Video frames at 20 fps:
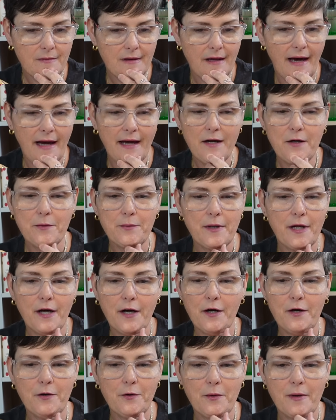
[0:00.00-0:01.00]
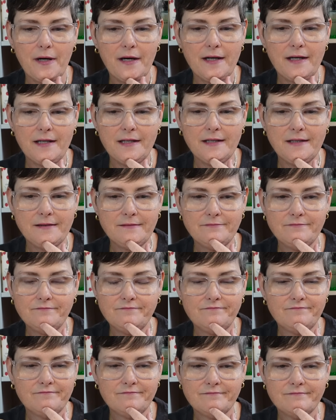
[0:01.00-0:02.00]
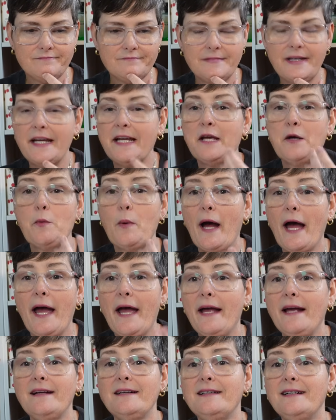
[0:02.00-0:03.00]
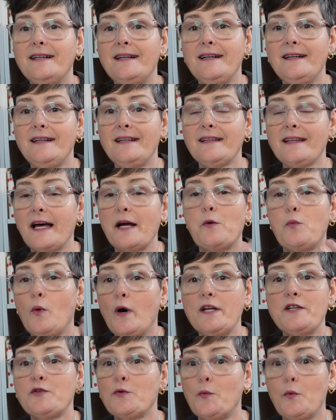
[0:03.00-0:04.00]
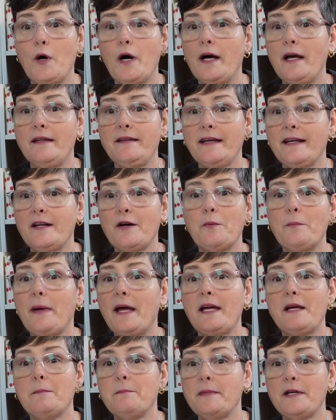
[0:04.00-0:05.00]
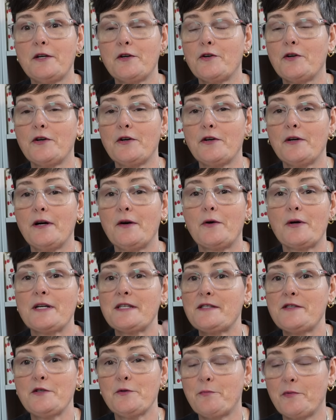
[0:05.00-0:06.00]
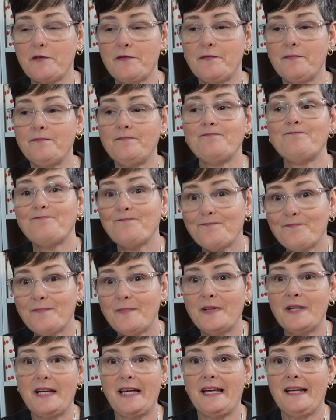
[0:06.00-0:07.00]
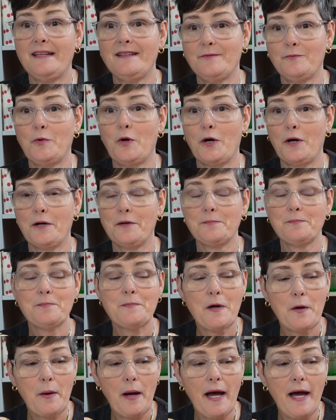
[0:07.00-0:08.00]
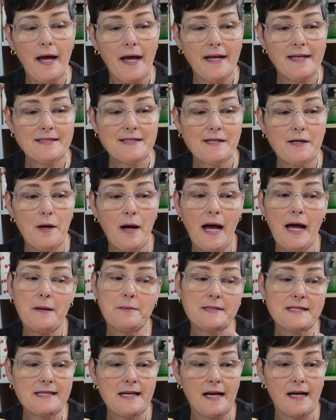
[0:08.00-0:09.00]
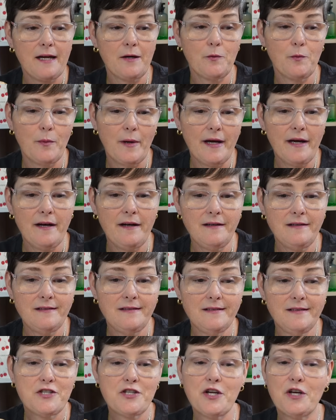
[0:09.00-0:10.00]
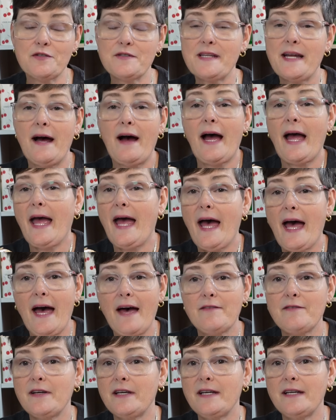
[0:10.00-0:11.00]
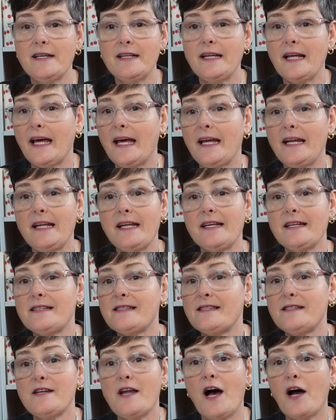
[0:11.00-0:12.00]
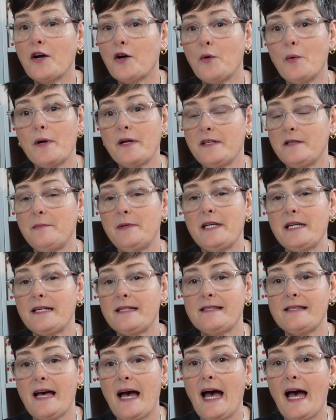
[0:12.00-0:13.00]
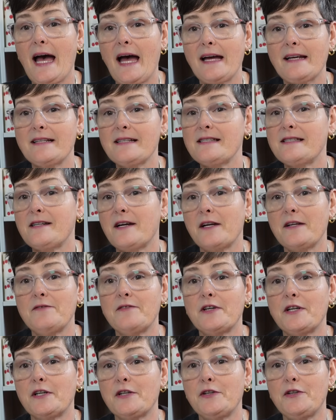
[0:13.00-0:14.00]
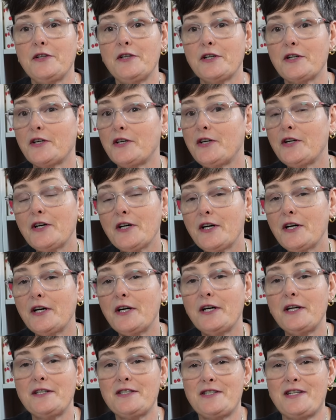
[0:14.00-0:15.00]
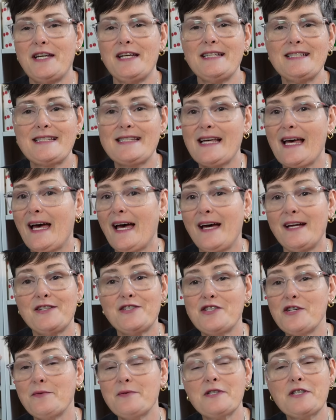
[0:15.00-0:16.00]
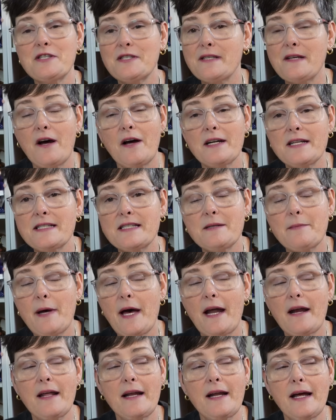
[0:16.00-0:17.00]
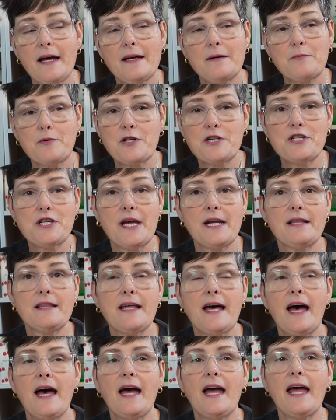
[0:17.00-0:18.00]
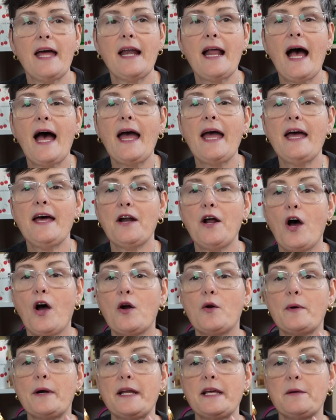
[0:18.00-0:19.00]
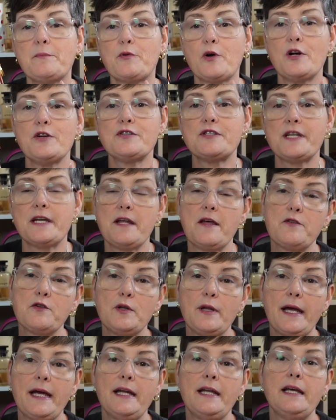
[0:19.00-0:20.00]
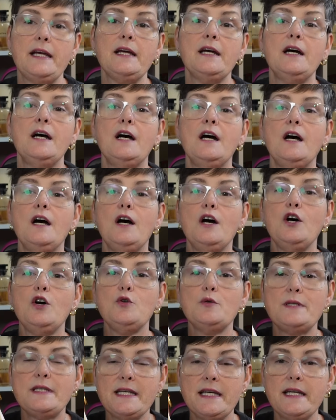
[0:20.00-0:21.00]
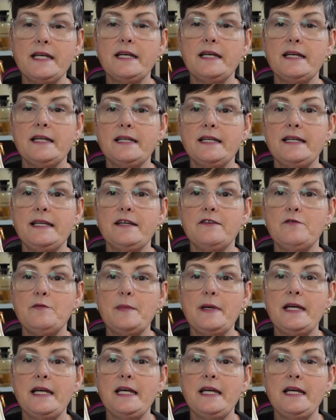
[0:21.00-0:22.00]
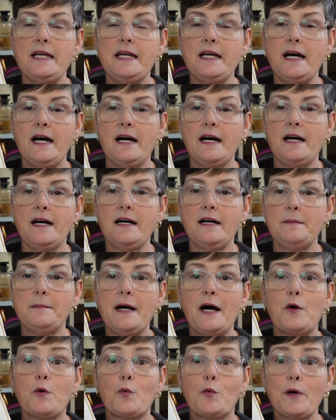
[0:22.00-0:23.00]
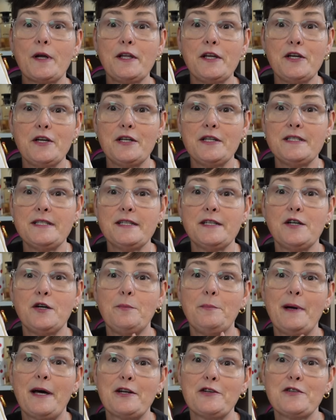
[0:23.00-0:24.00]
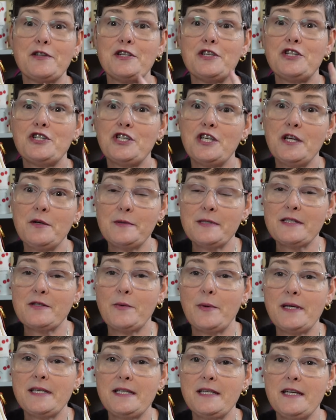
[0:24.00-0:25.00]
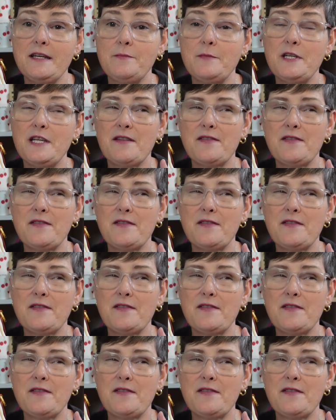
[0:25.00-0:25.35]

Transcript: I don't know. Anyway, like 1-to-1. They don't make it mirror or a super word. Okay, so I was like, well, she goes, now I have it and it's not going to be exact. It's not even going to look good. She said she was just honest about it, and I appreciated that. And I had already approached another lady who did give me a really good deal, better than she was going to give me.